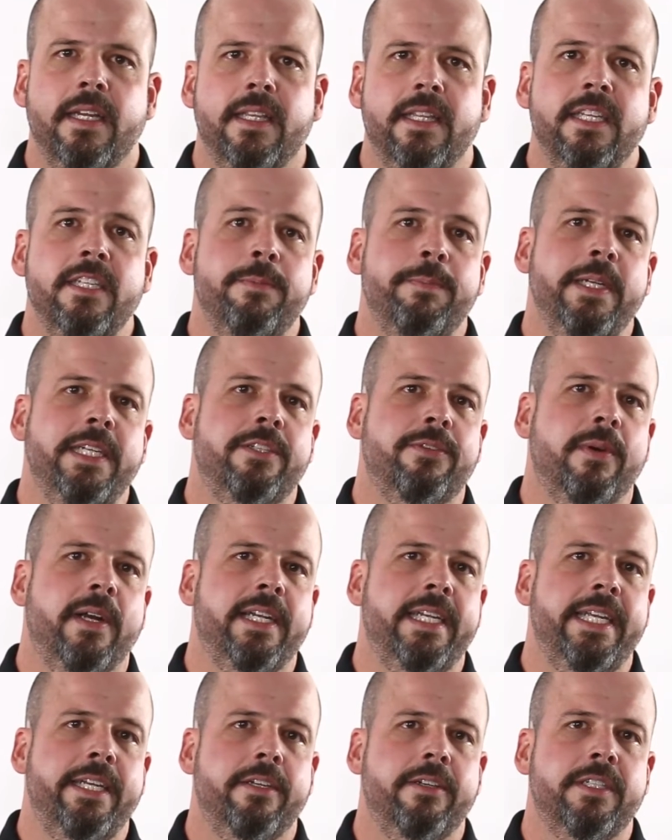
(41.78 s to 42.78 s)
This piece
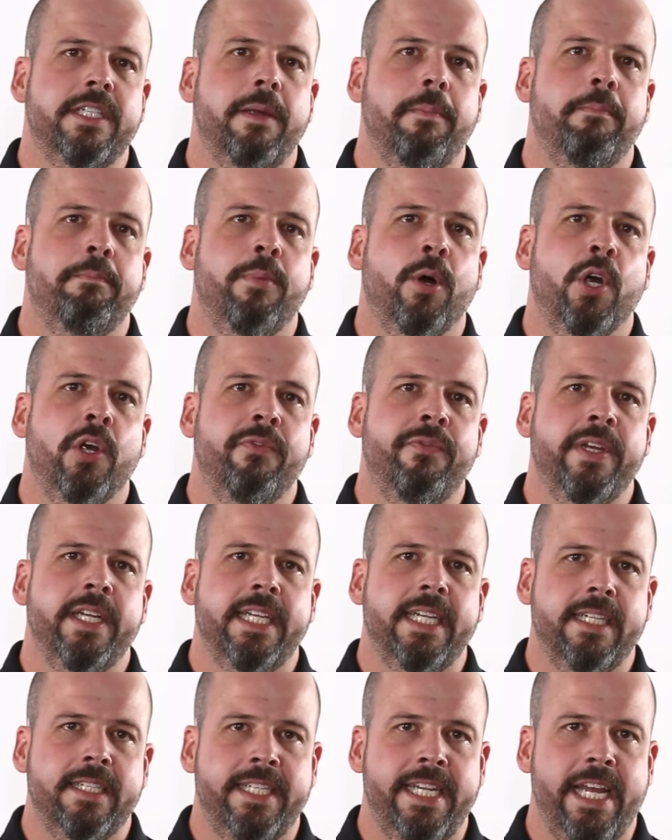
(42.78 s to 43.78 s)
right here is a perfect
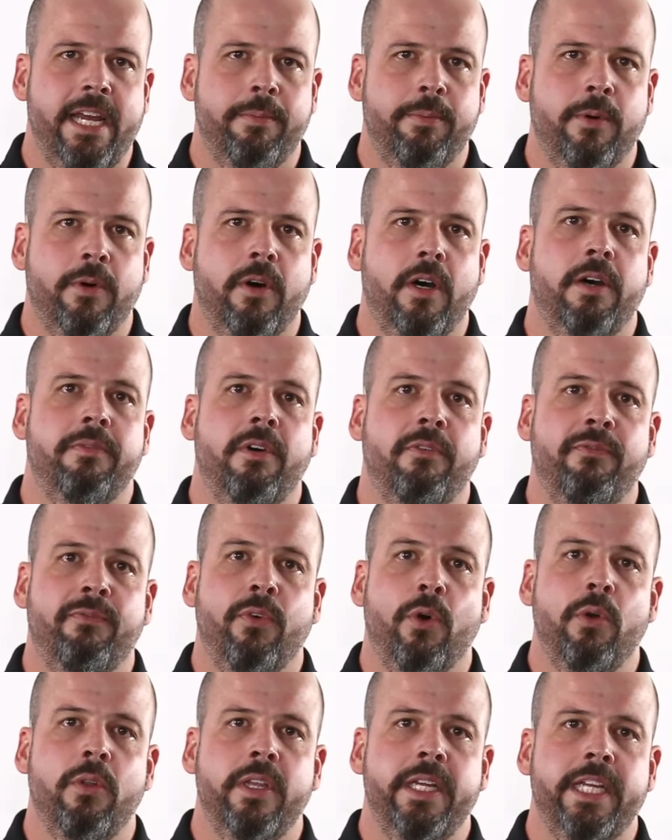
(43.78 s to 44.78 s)
example of a
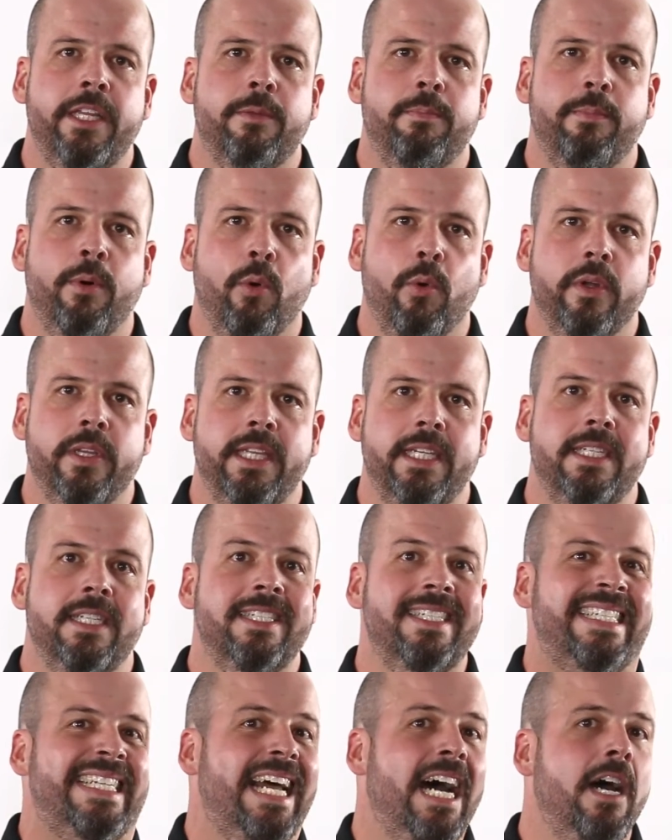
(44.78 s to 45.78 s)
full-length board that
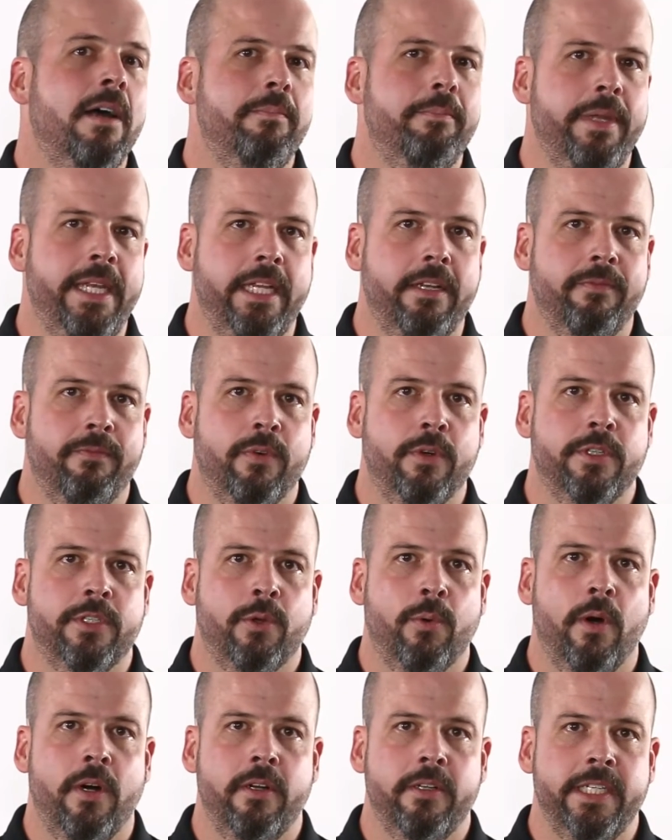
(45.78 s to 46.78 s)
does not meet first
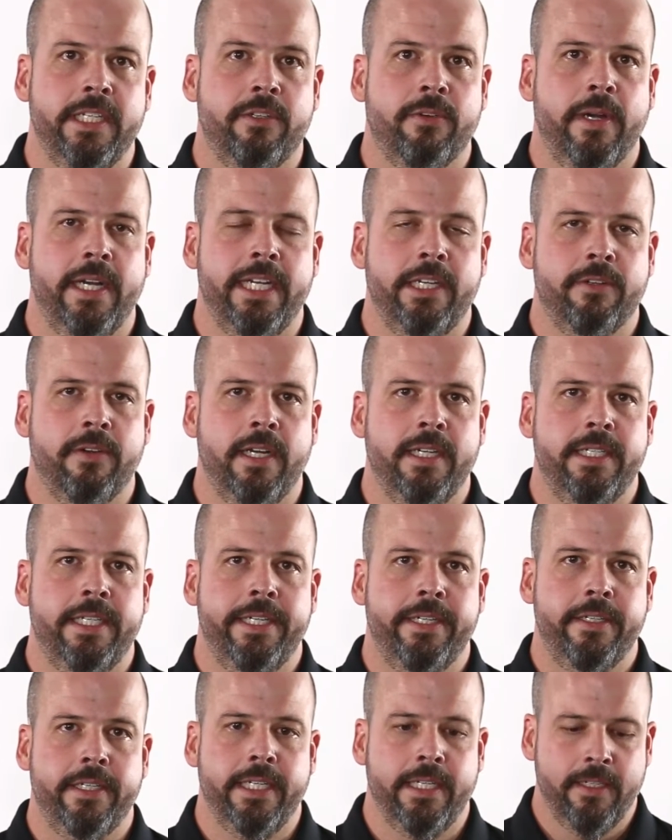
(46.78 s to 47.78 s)
quality grading
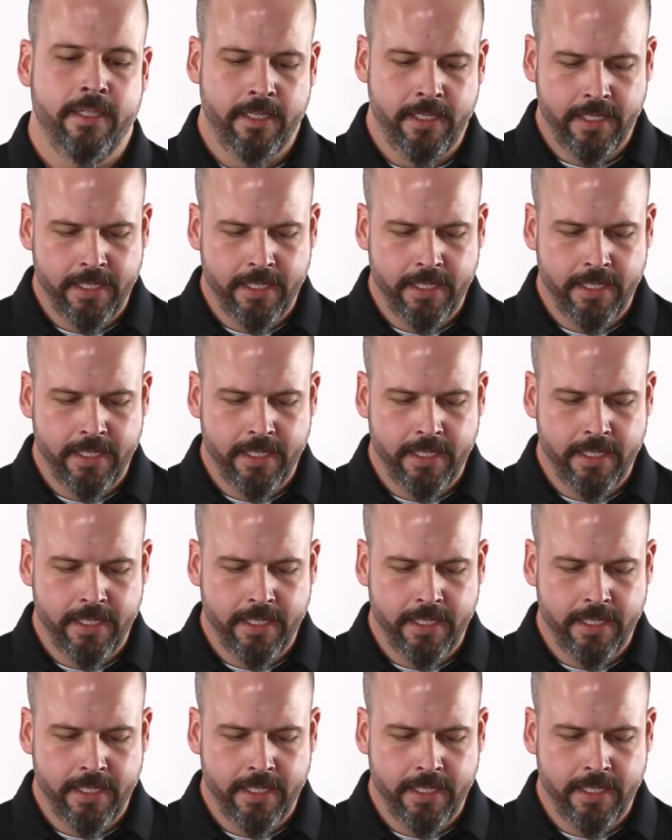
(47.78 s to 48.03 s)
criteria.